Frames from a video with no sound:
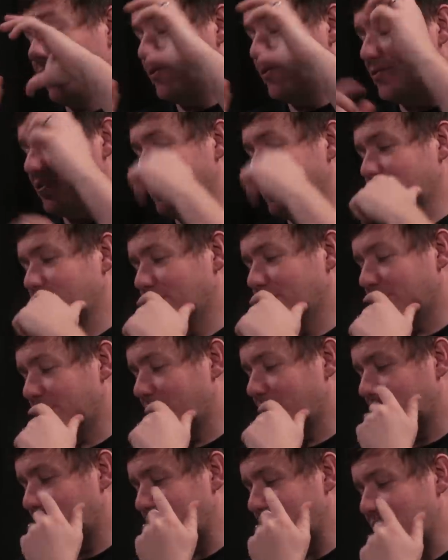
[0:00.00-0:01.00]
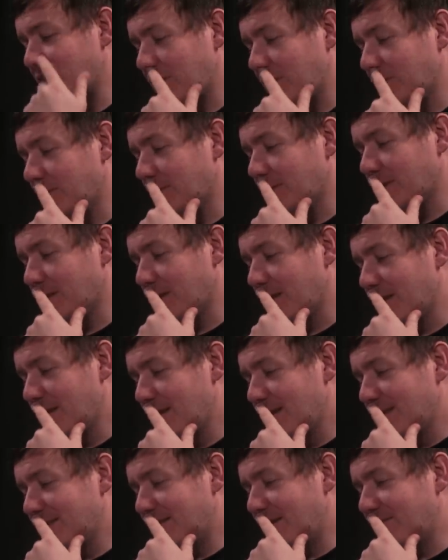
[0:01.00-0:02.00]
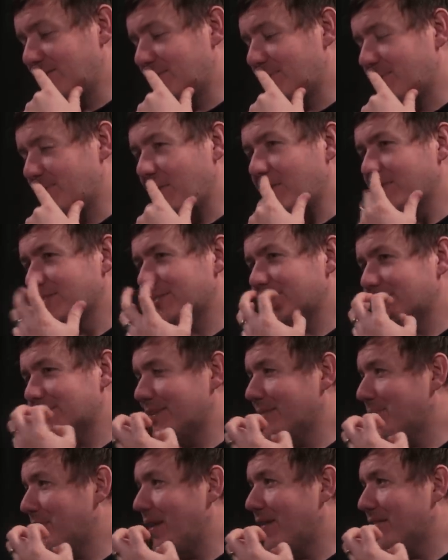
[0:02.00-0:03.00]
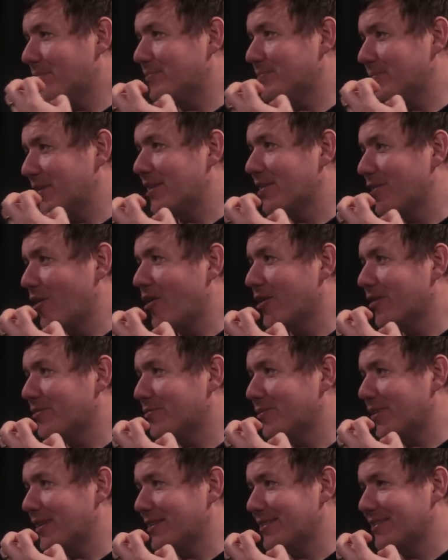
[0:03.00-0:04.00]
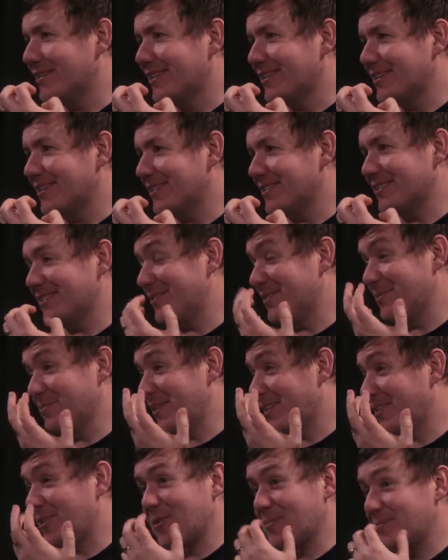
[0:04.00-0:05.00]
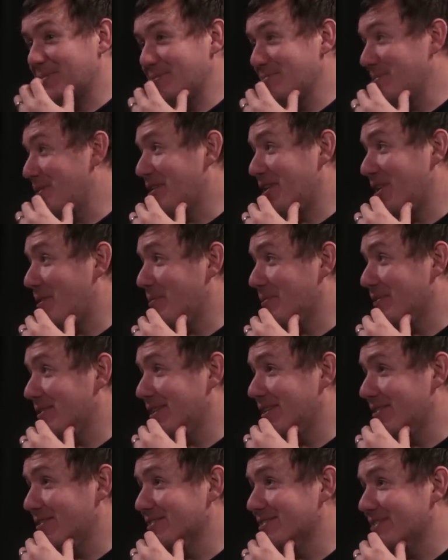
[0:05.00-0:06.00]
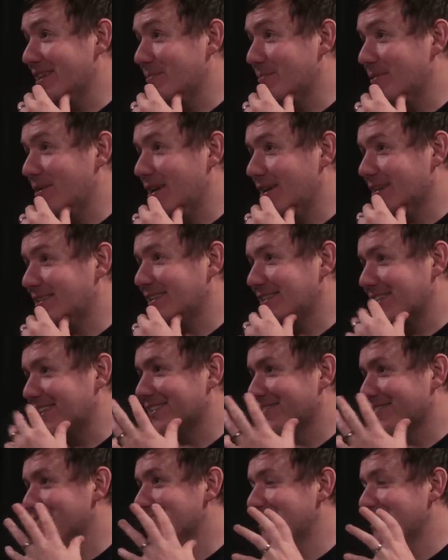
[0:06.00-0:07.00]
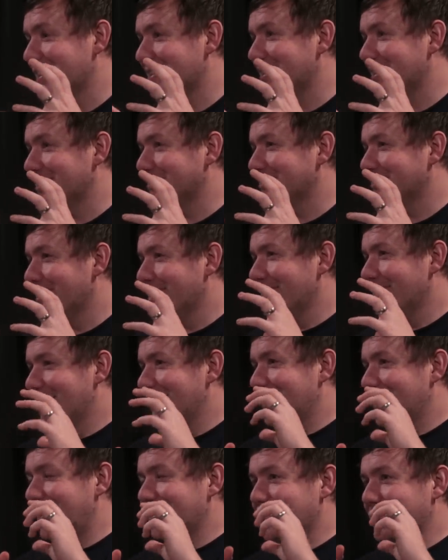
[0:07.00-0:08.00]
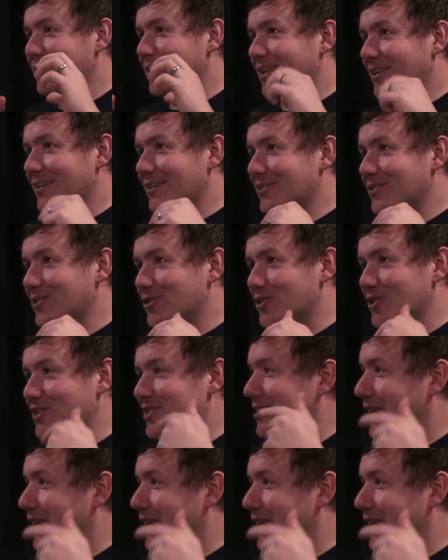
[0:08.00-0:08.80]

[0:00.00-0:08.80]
live stream right, on yeah, my yeah. channel, and like there is a buzz about being live where yep. you, like if you muck up, you muck up, and there is that. But I think like there is that thing of I don't know. that's the thing. They're